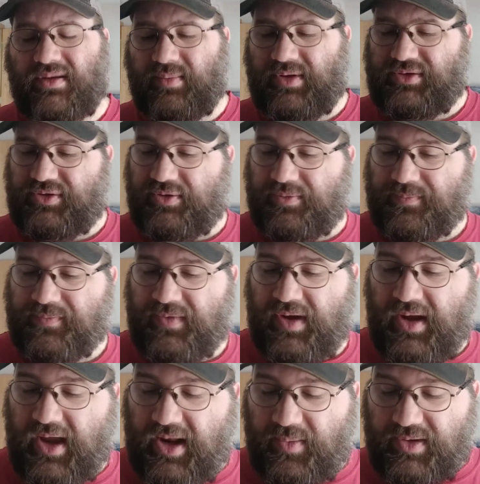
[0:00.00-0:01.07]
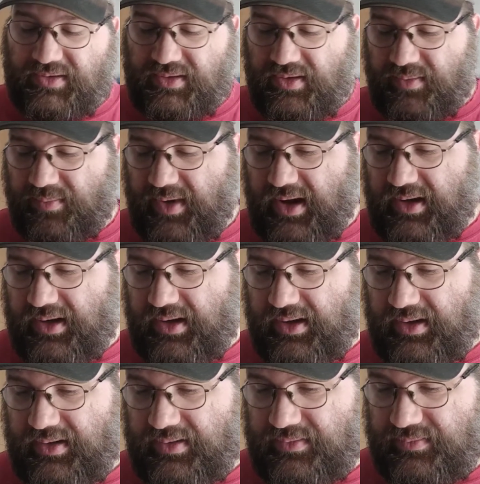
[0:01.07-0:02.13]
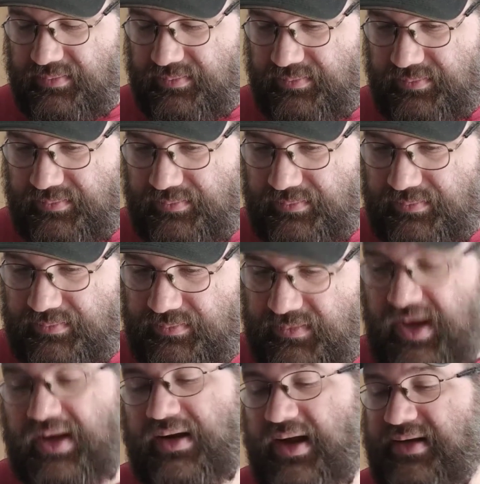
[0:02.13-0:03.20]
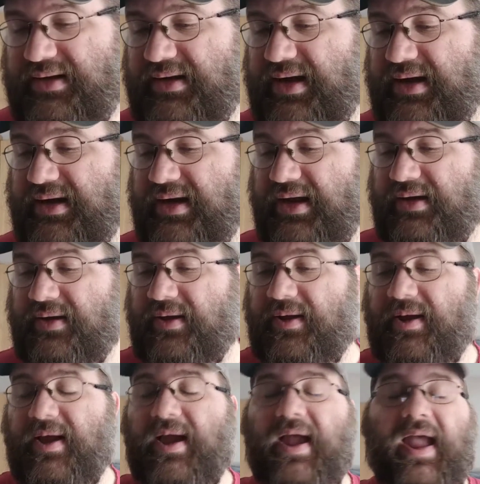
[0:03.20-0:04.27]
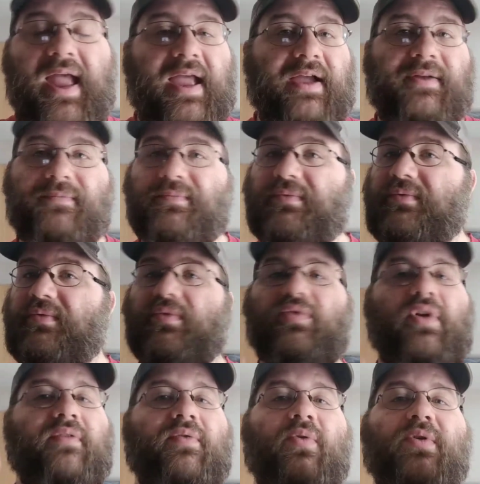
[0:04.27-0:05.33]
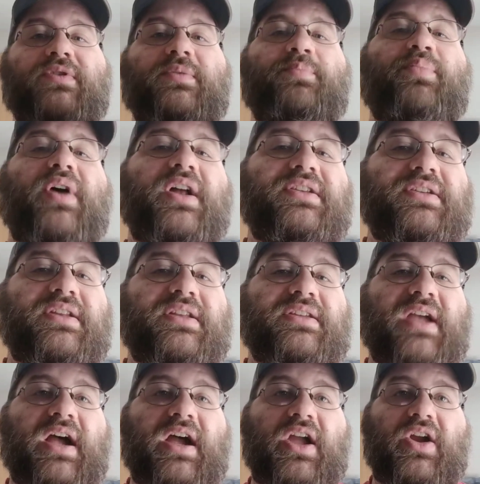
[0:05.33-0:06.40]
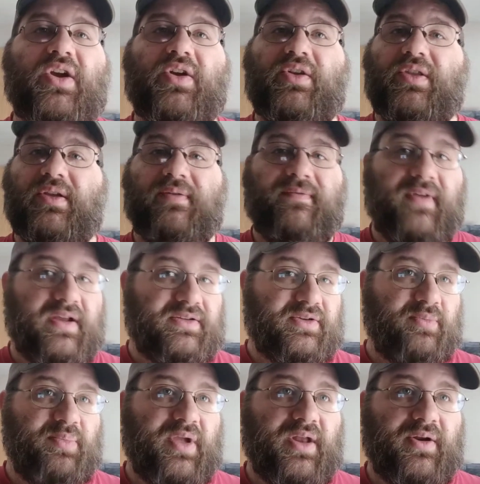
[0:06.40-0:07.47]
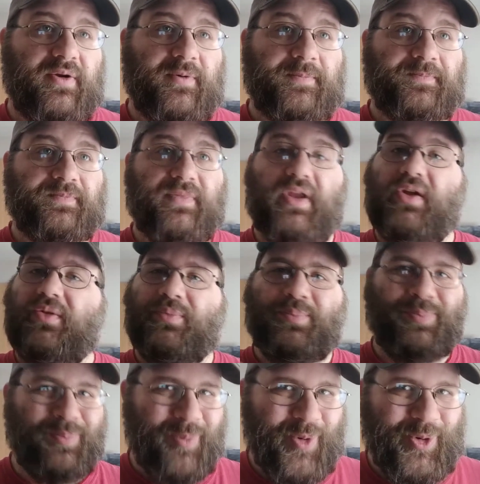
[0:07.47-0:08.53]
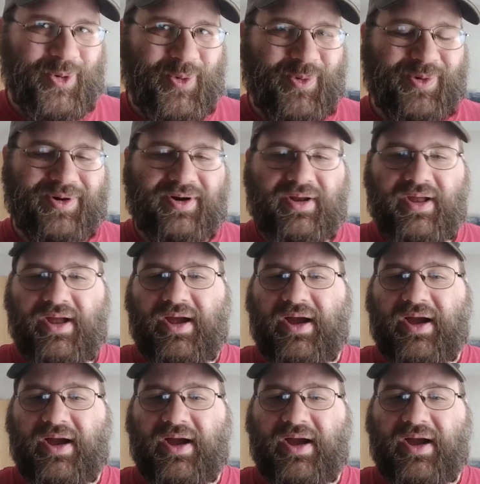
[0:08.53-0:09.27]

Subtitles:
I'm not sure. Anyways, made in, 1999. And, of course, the budget is higher, the effects are better, more gore.